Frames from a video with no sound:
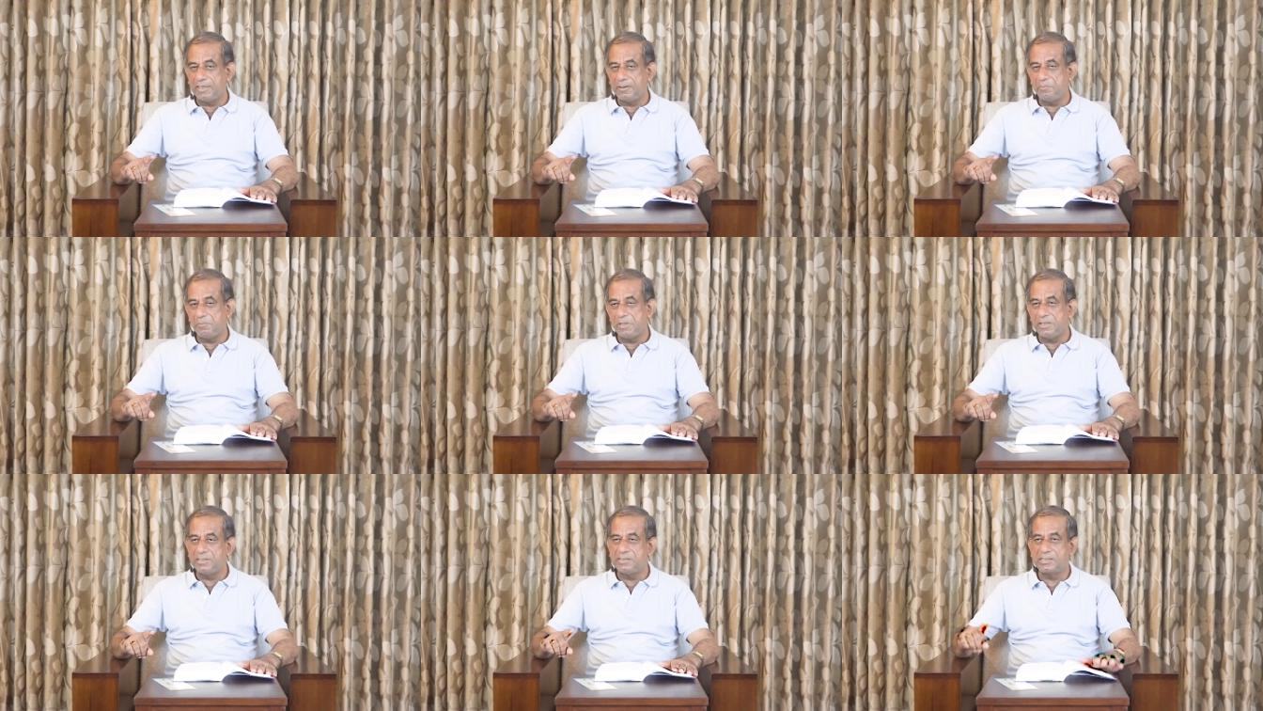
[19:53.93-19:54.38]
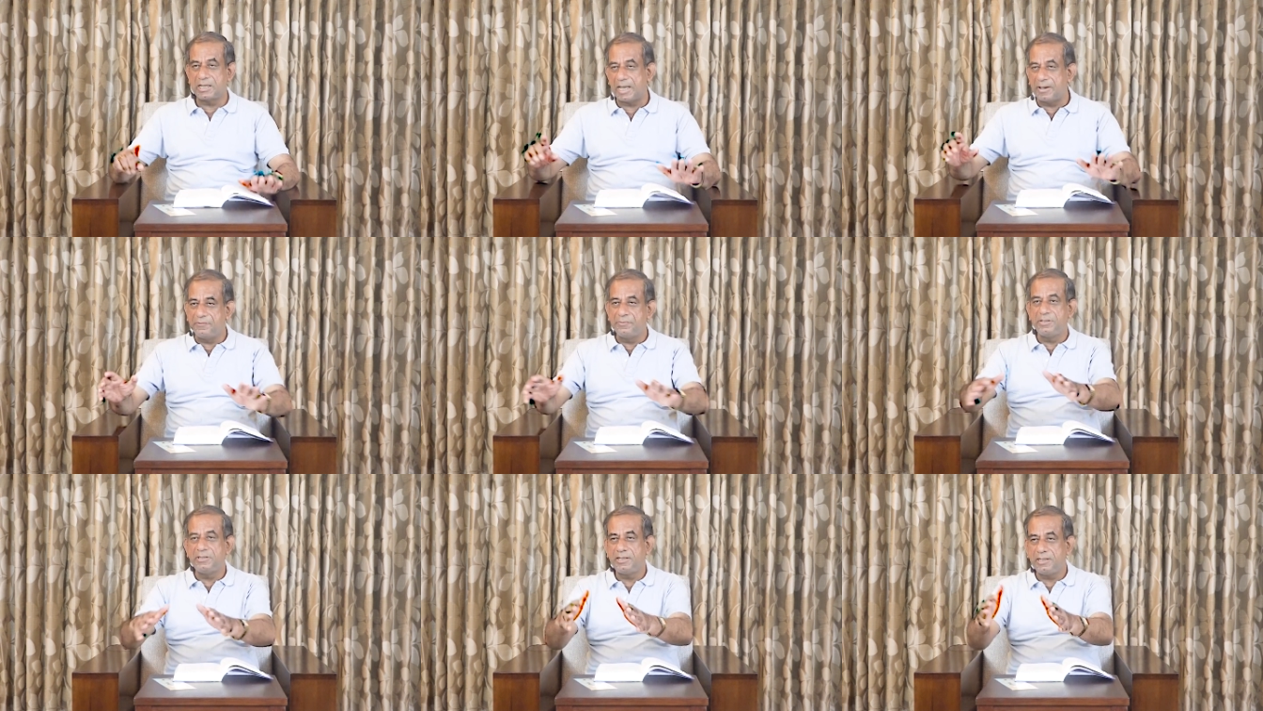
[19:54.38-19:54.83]
it means
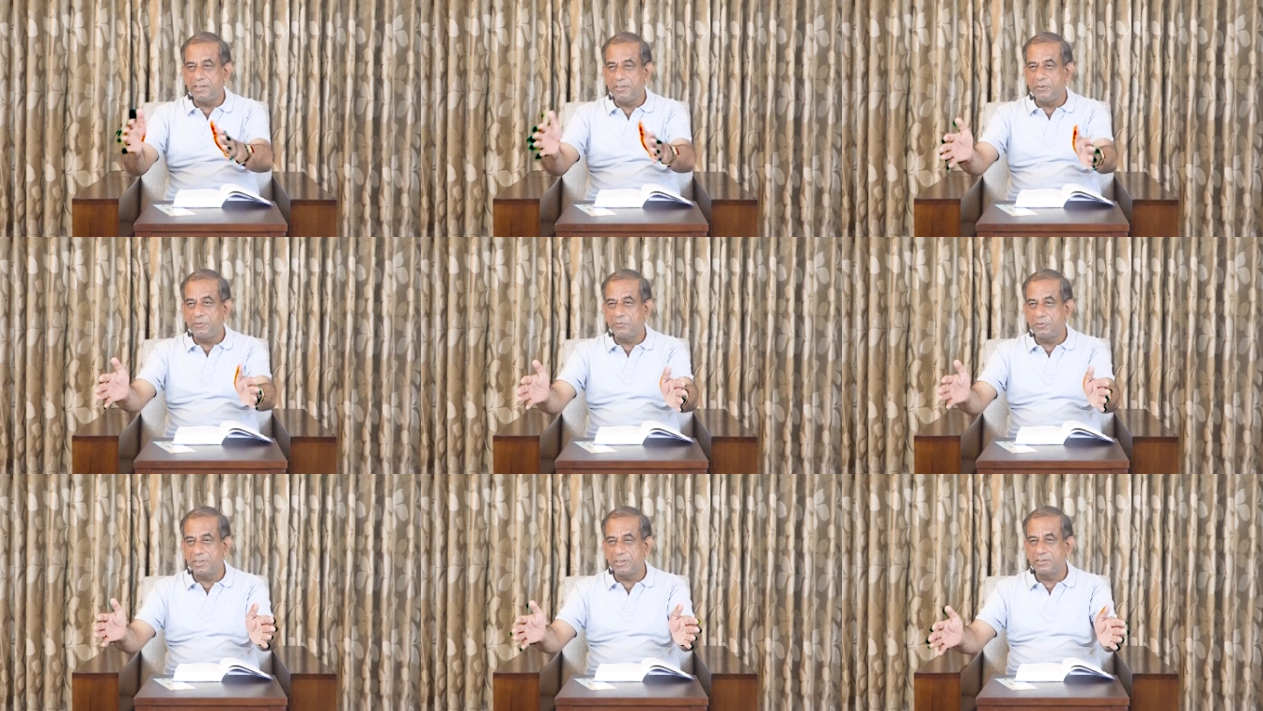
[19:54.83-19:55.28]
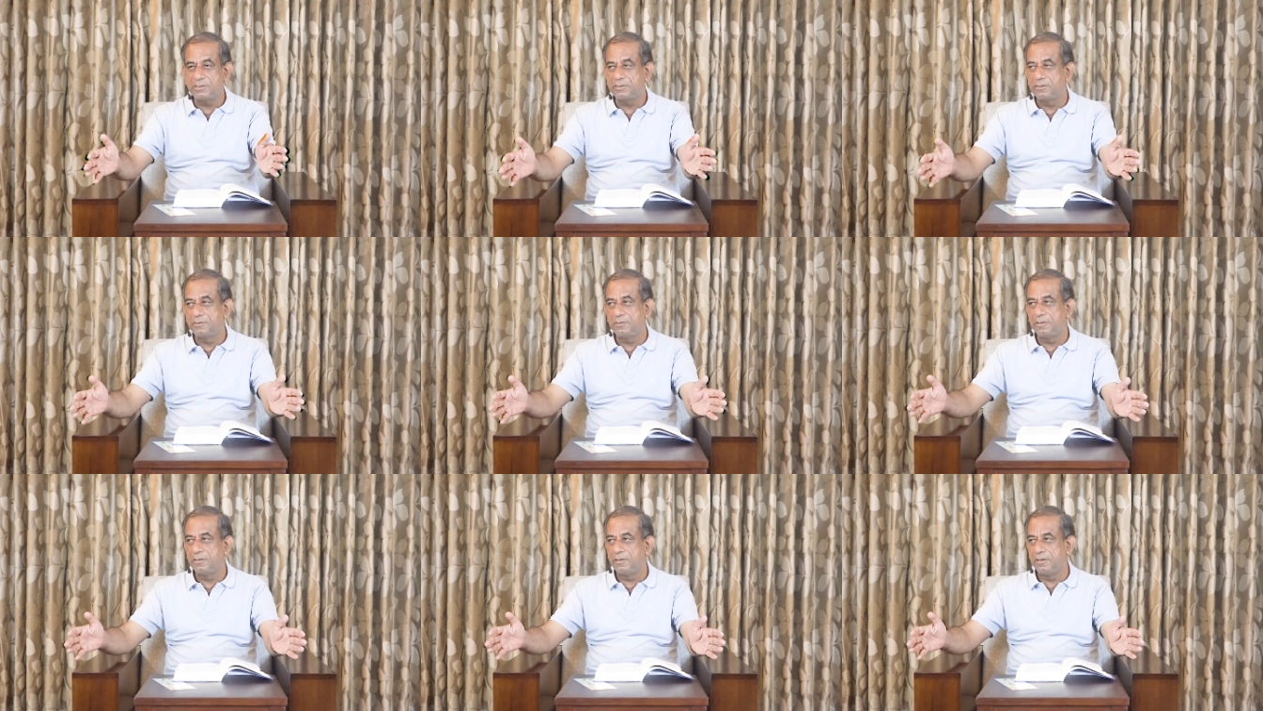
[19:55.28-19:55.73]
everything you
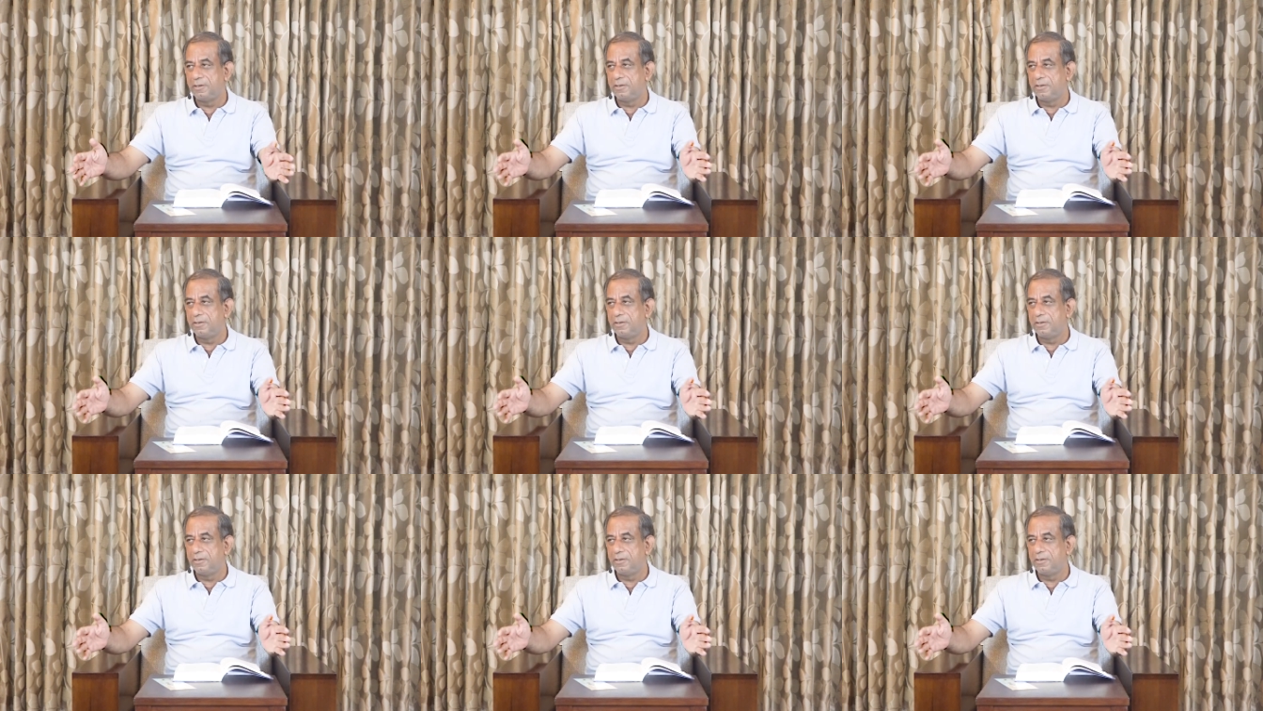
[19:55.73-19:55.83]
just